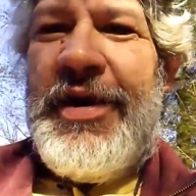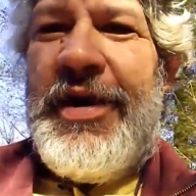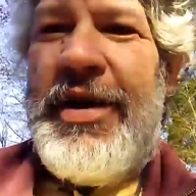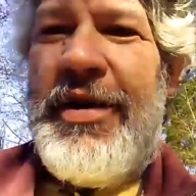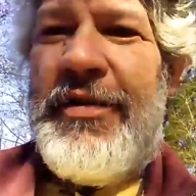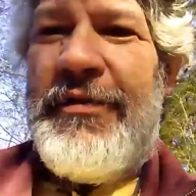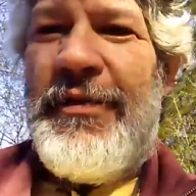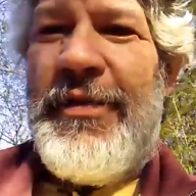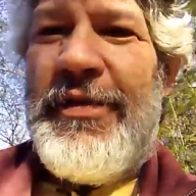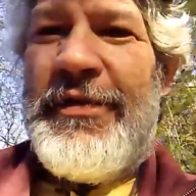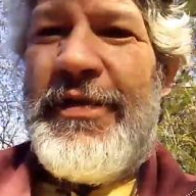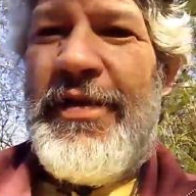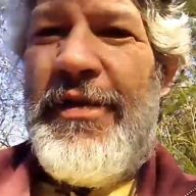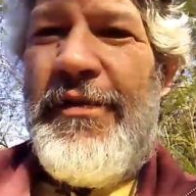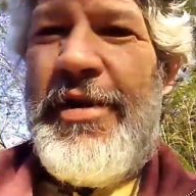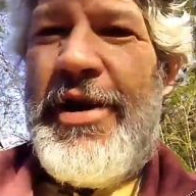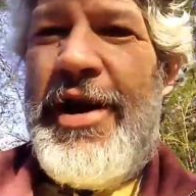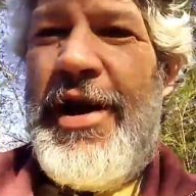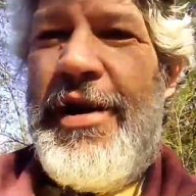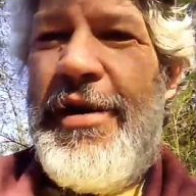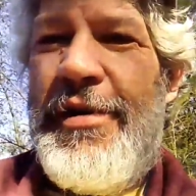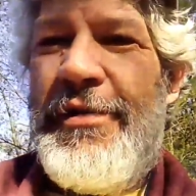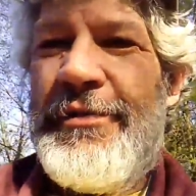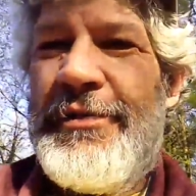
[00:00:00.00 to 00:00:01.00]
here's what's
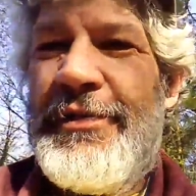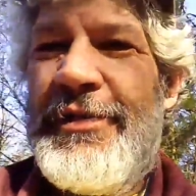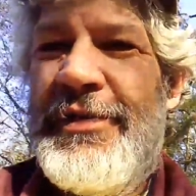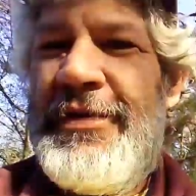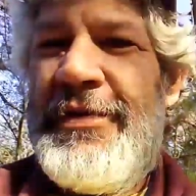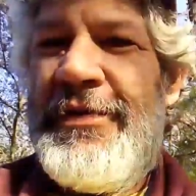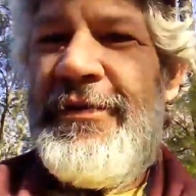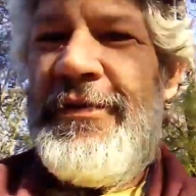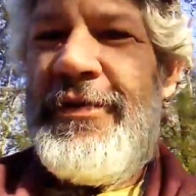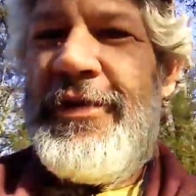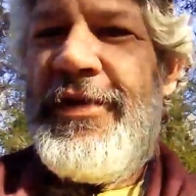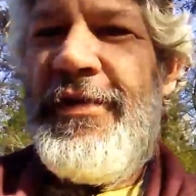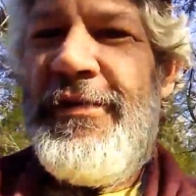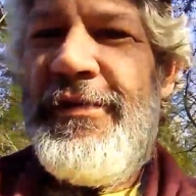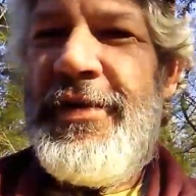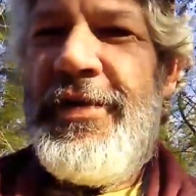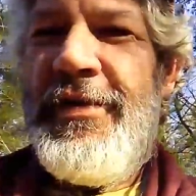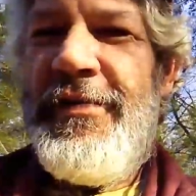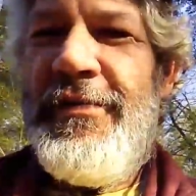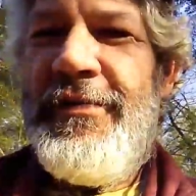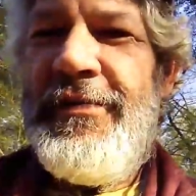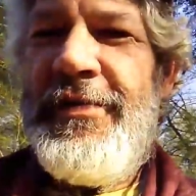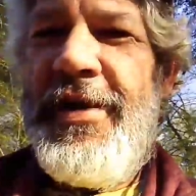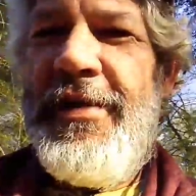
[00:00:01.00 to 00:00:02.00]
going on. We're going
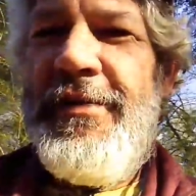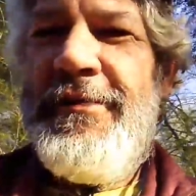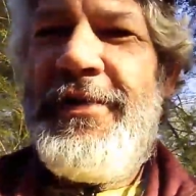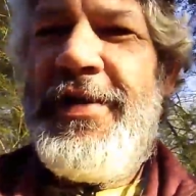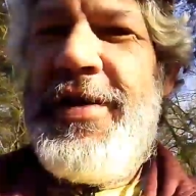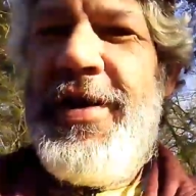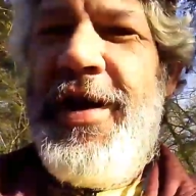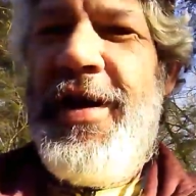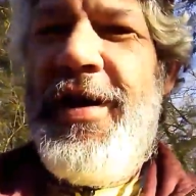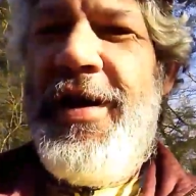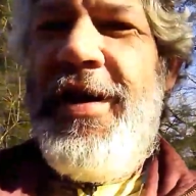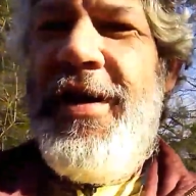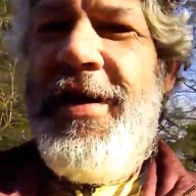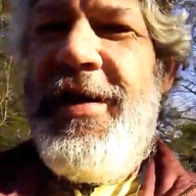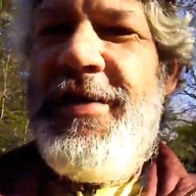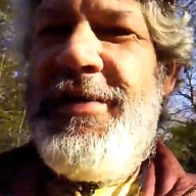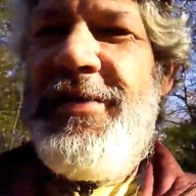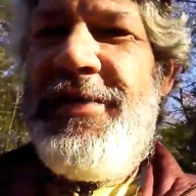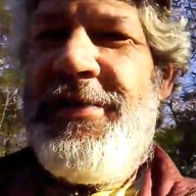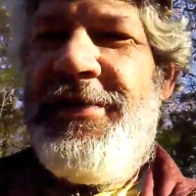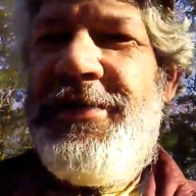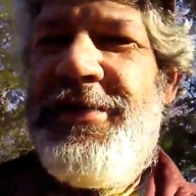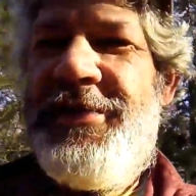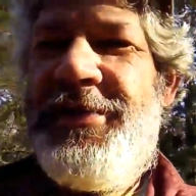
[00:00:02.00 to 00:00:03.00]
to go on over
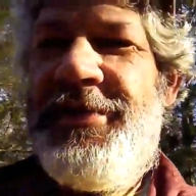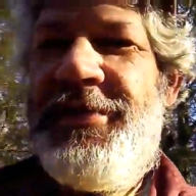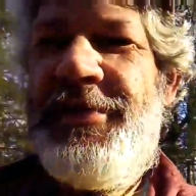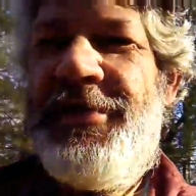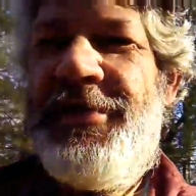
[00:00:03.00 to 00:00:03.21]
here.